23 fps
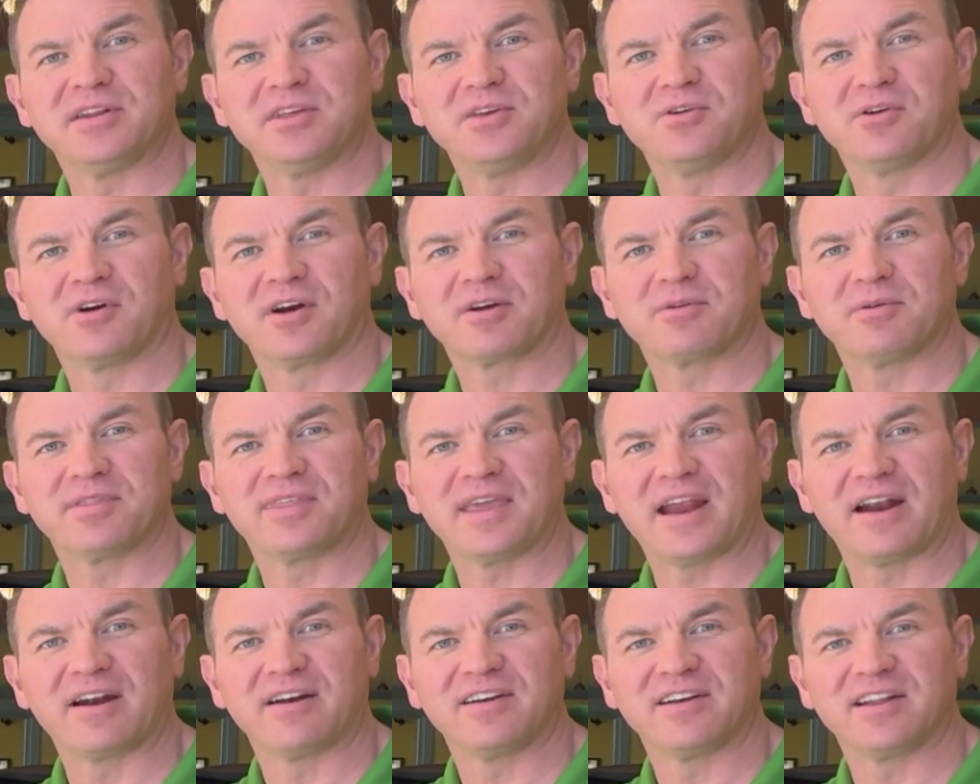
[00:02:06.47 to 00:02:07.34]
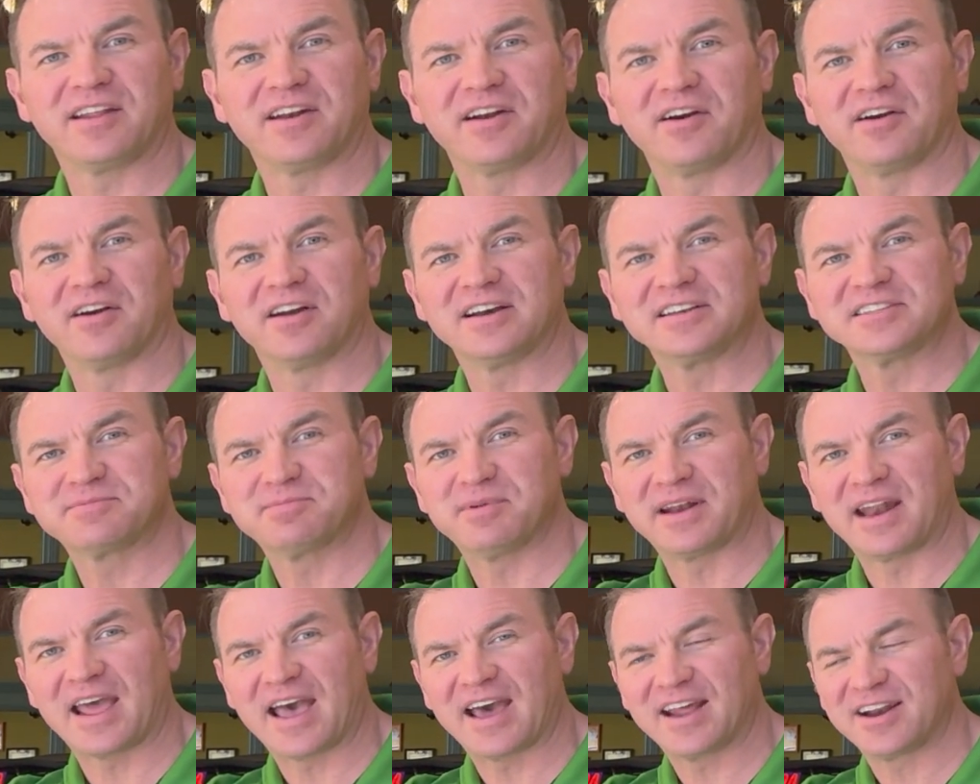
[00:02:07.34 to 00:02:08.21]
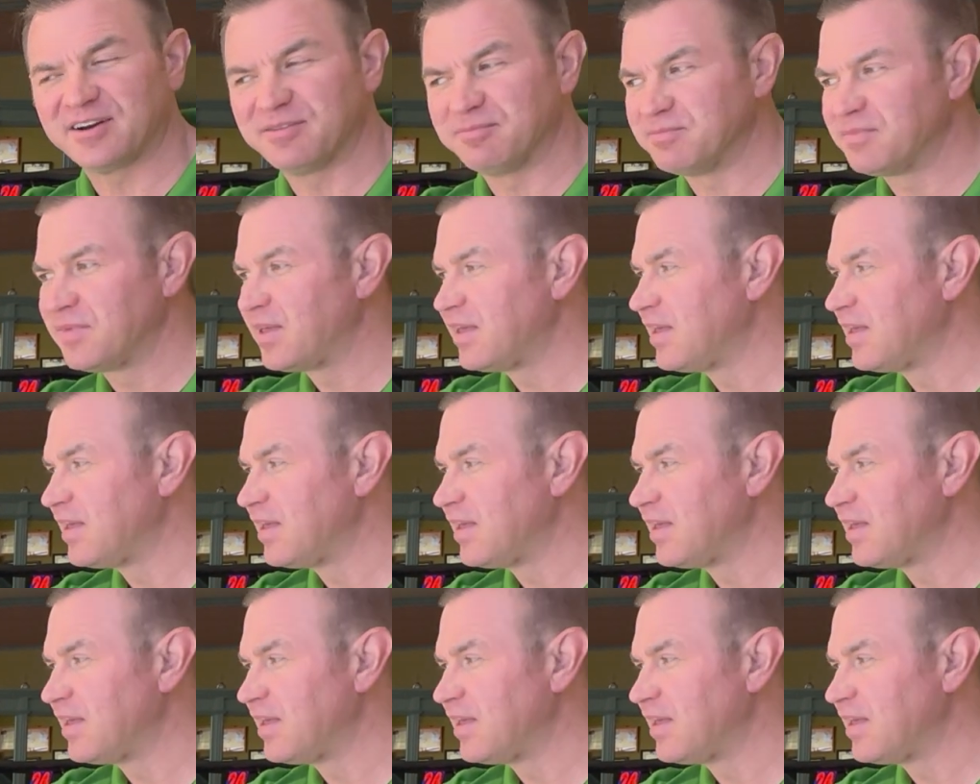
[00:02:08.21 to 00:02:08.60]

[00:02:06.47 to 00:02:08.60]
New York with Erin and her husband Adam.